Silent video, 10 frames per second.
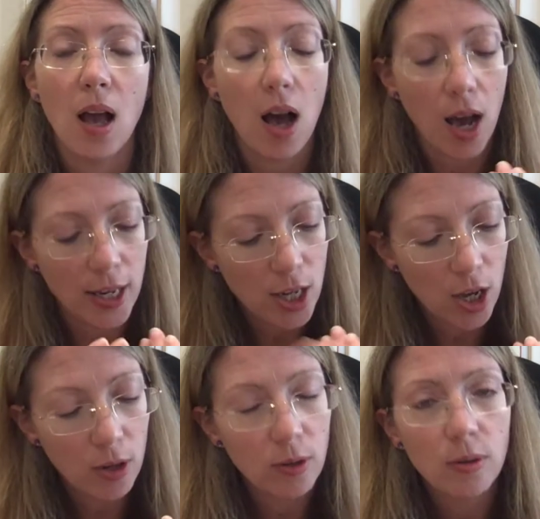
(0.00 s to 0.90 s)
I
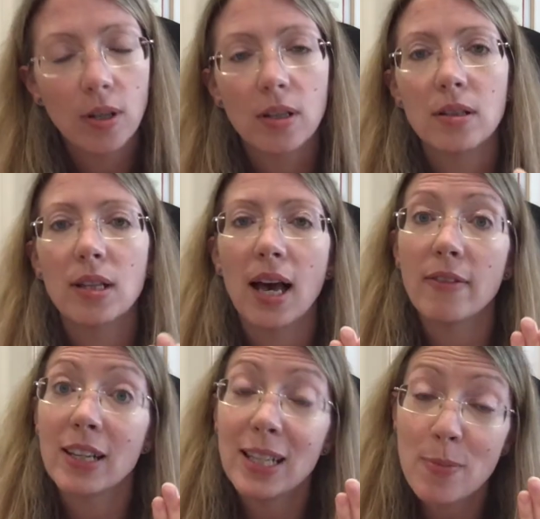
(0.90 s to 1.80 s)
know that
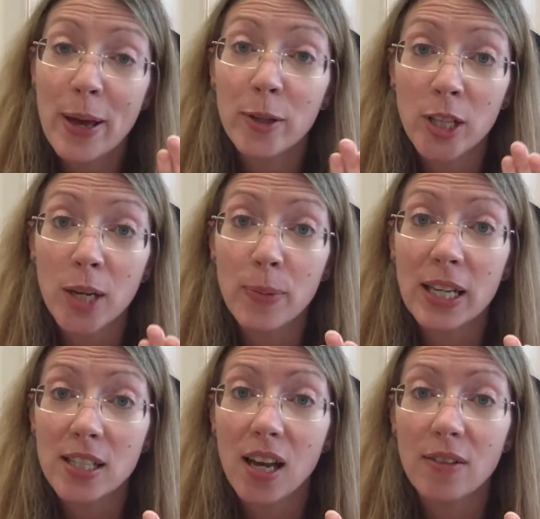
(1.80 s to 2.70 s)
having a limit on
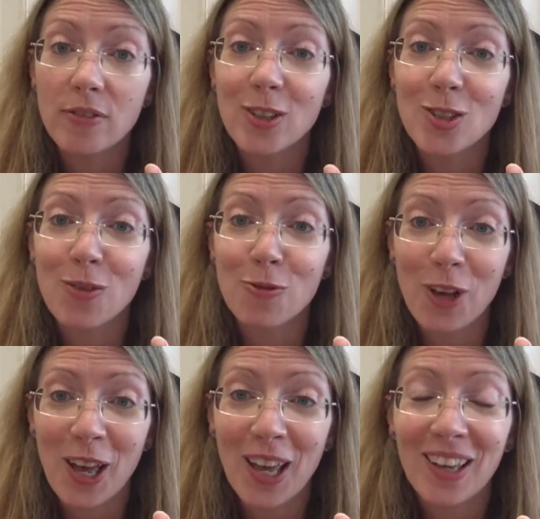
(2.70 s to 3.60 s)
iPad time feels
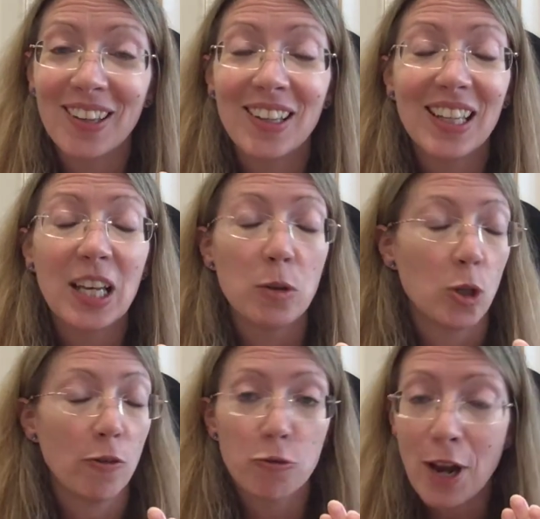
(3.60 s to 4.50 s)
unfair, that
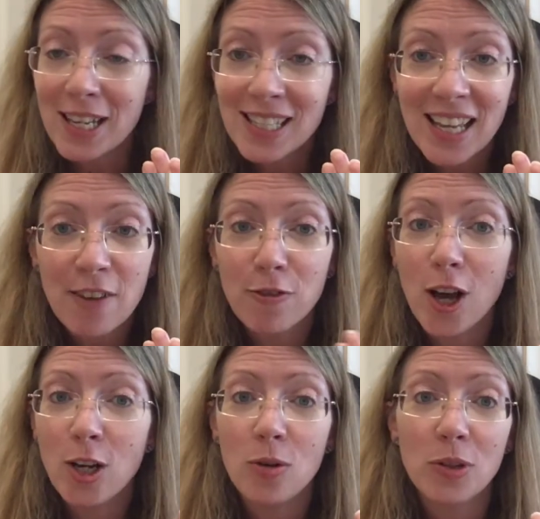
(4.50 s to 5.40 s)
your friends get far
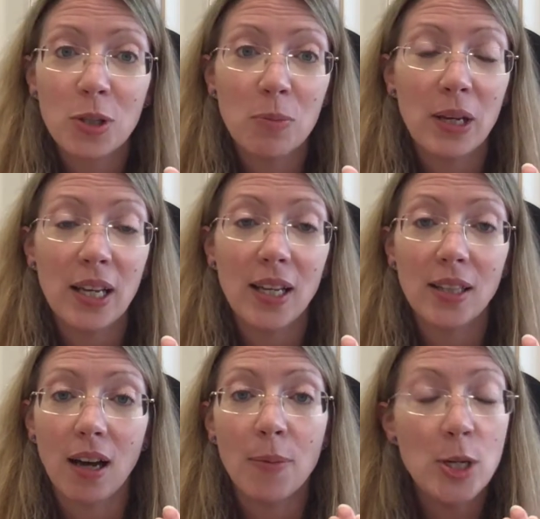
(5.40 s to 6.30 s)
longer than me,
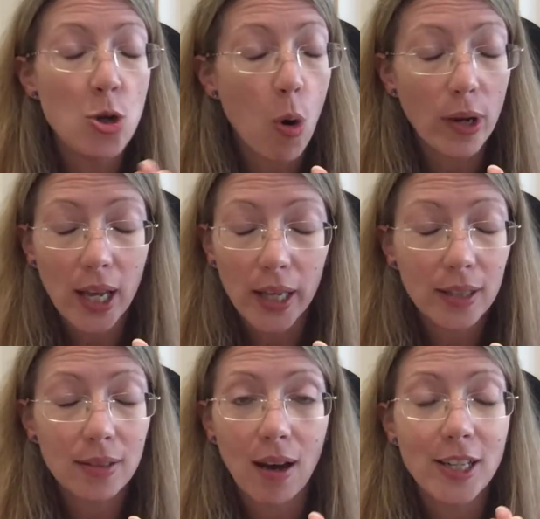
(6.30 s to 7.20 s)
that I'm
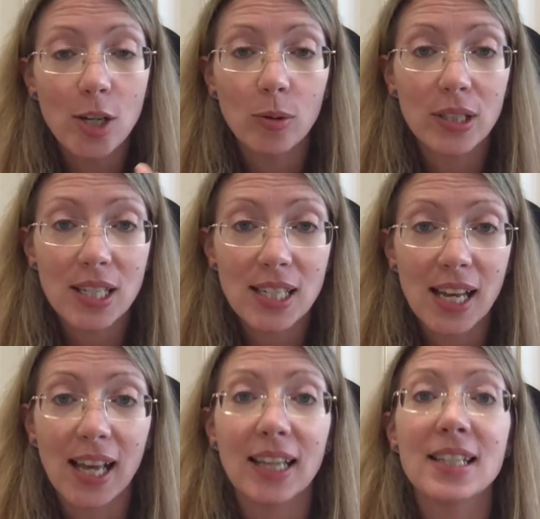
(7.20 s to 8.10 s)
annoying, that I don't
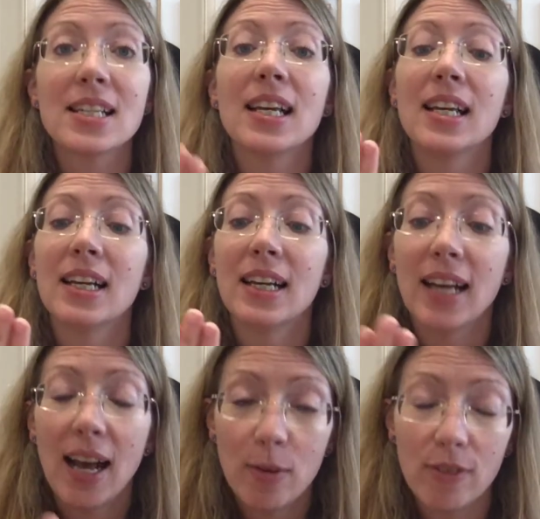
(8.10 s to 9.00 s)
understand.
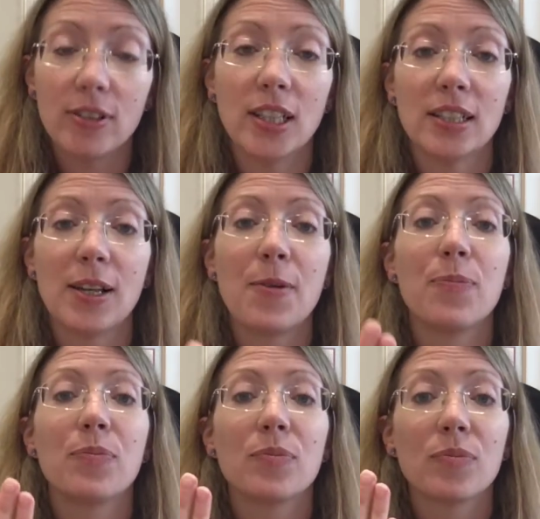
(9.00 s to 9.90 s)
However,
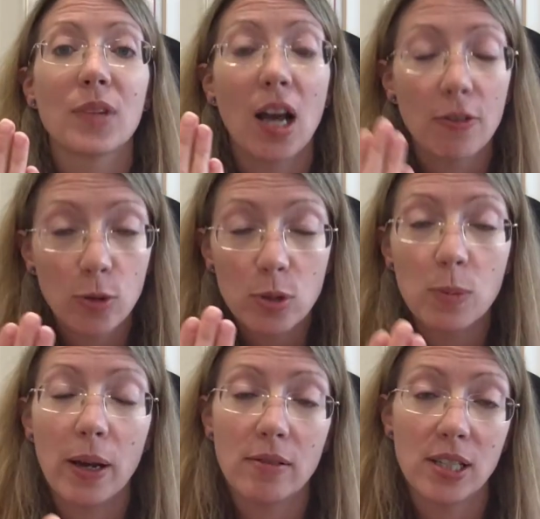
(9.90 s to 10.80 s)
I've thought
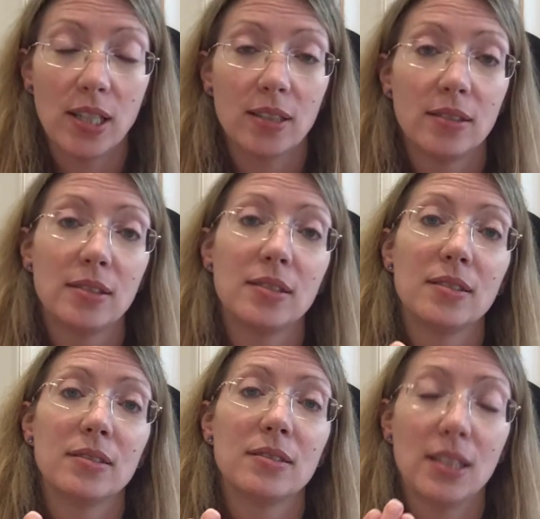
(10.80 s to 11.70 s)
about it,
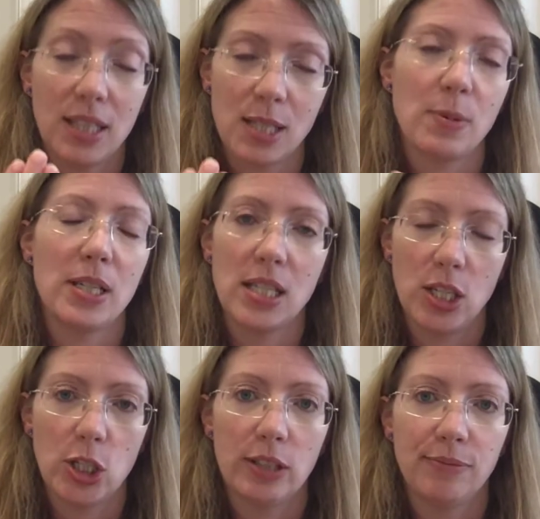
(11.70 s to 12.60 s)
and that's my decision.